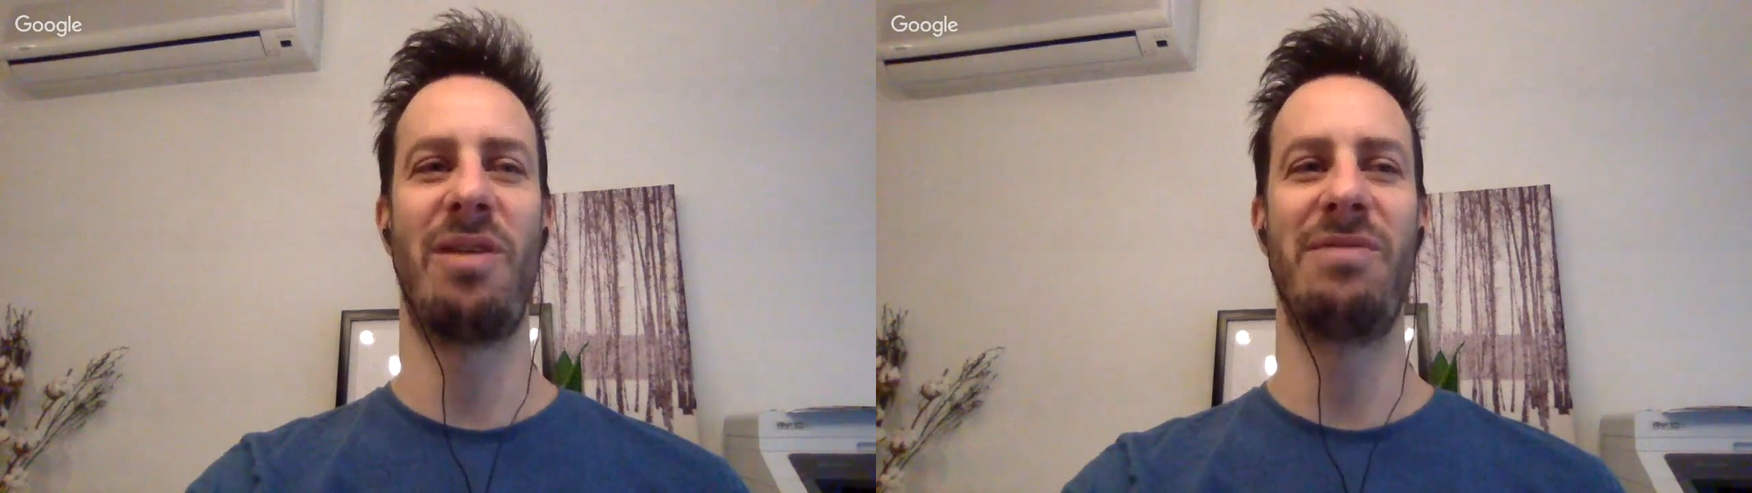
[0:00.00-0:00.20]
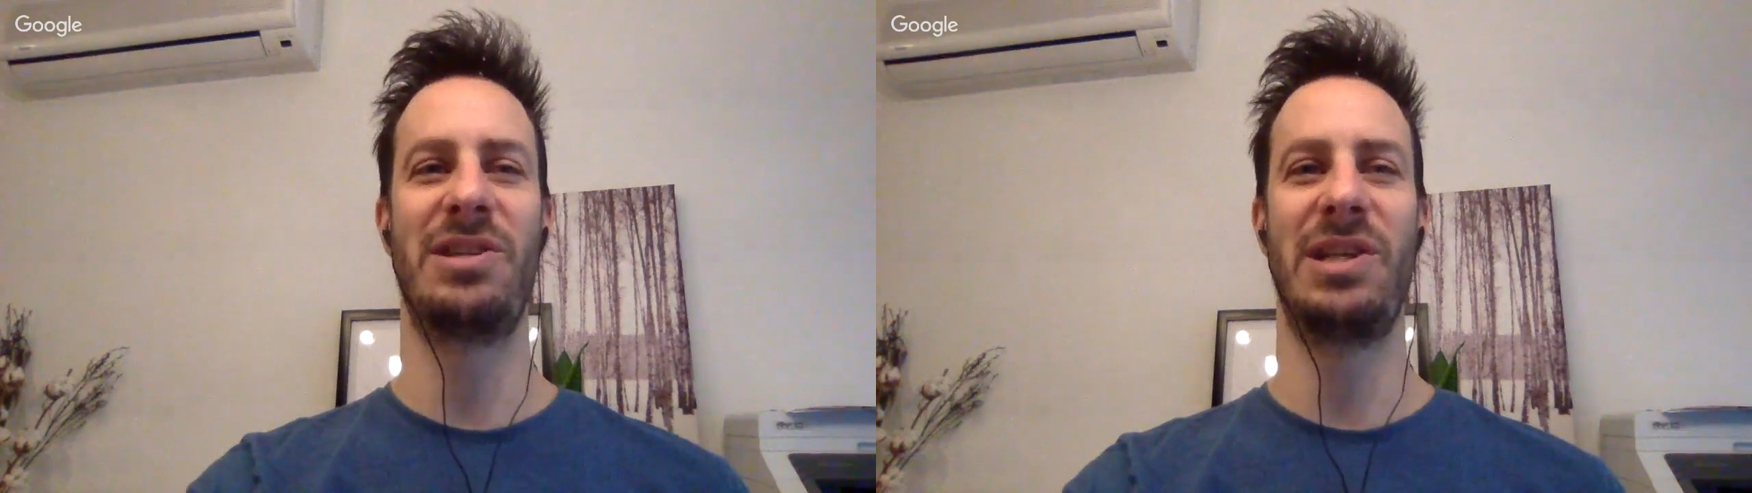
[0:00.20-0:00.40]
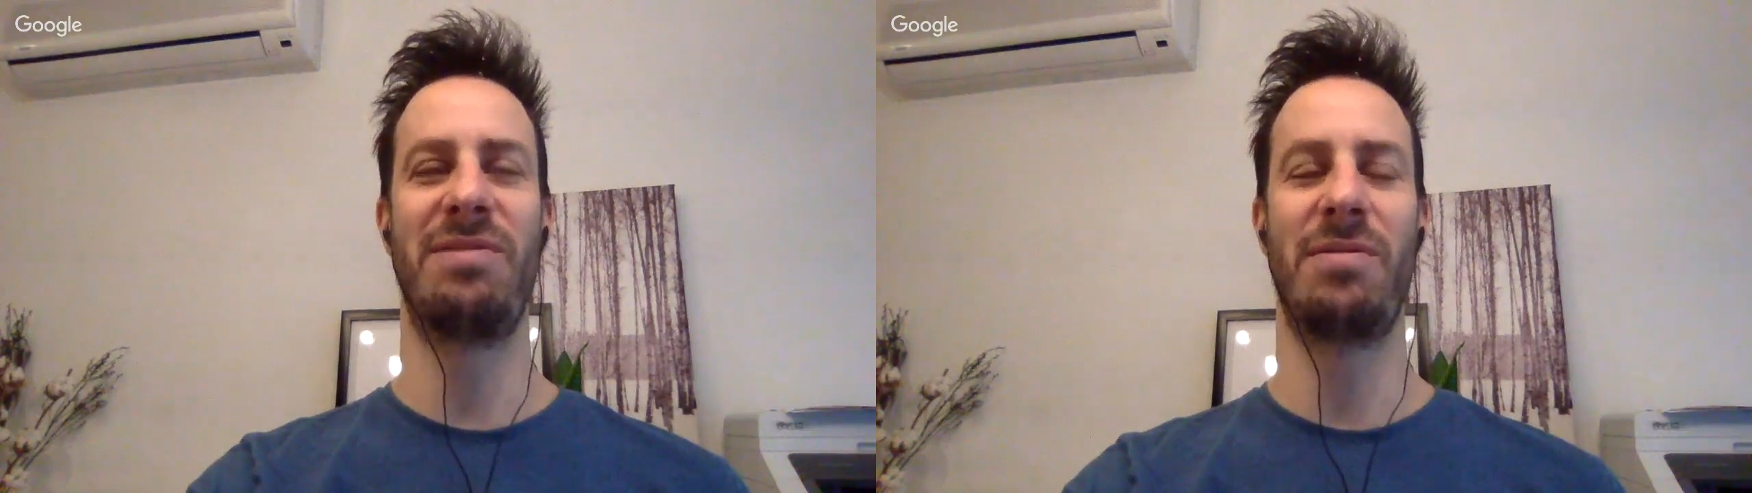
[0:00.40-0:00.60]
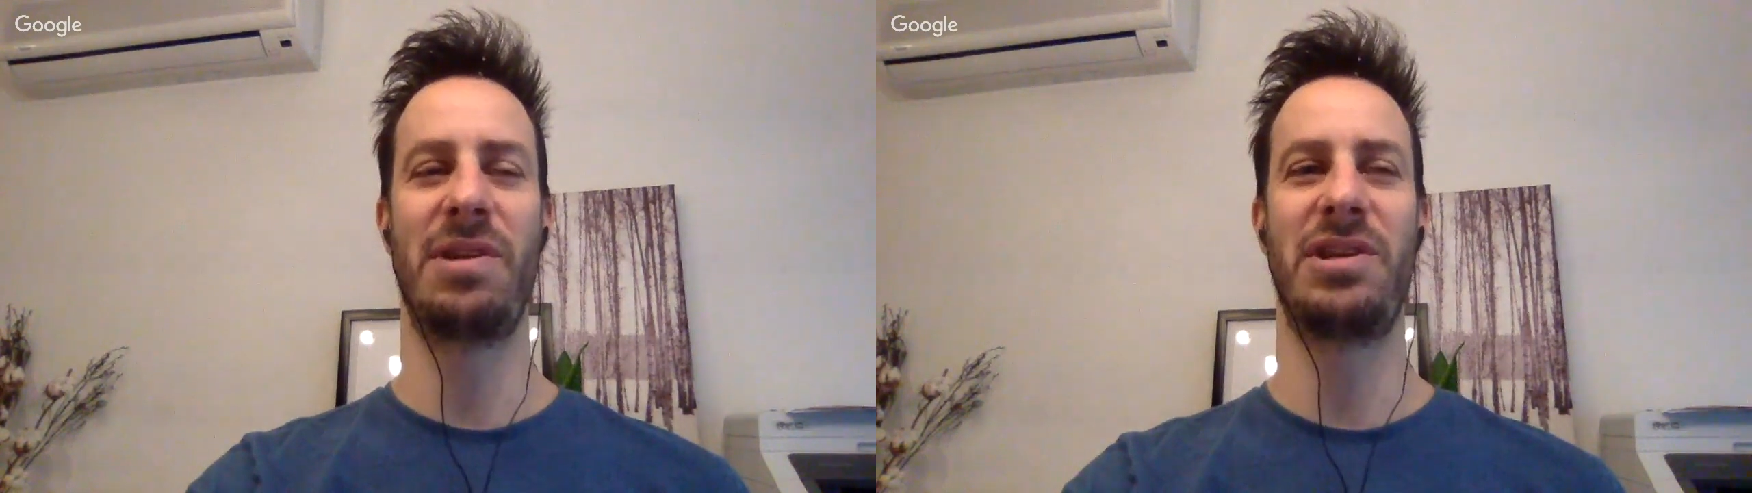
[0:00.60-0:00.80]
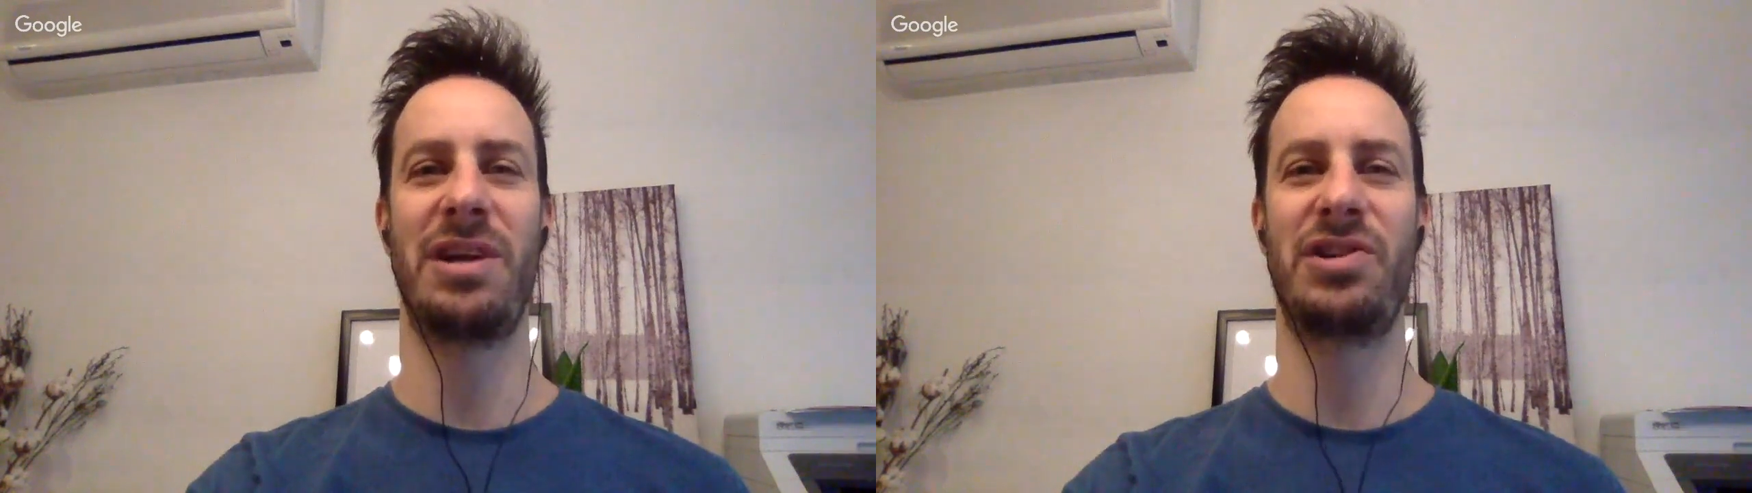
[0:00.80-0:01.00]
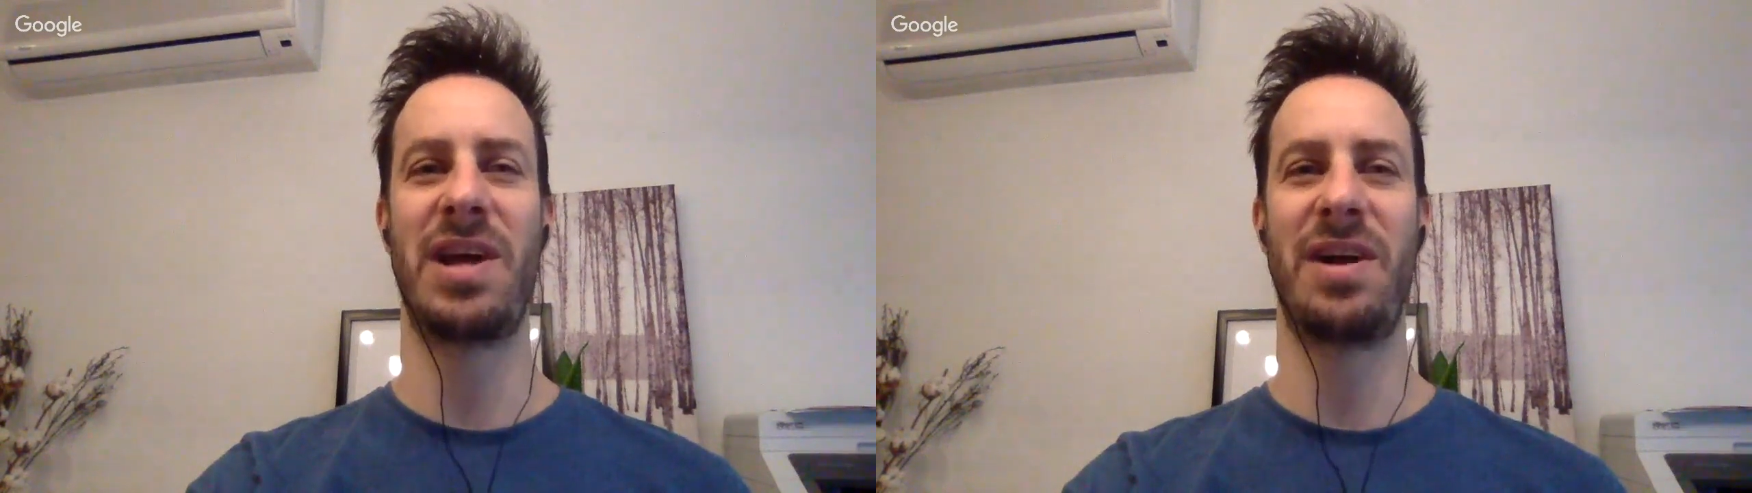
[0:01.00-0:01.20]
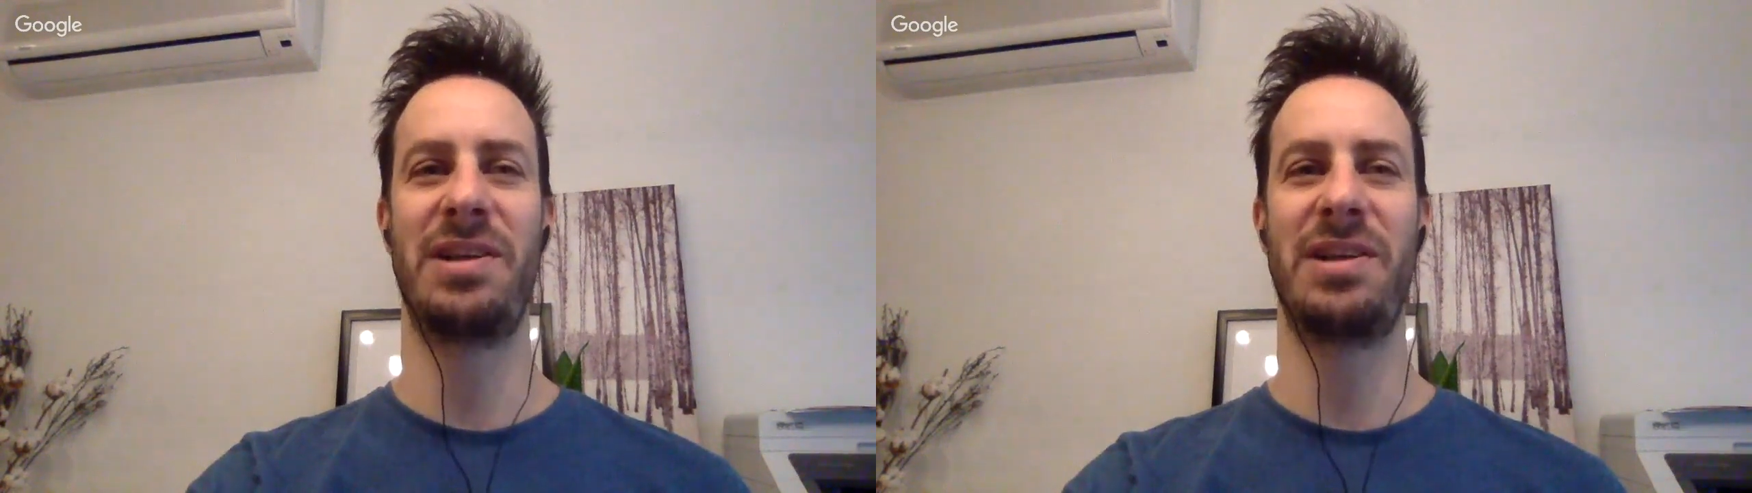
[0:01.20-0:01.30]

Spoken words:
obviously from the touchdown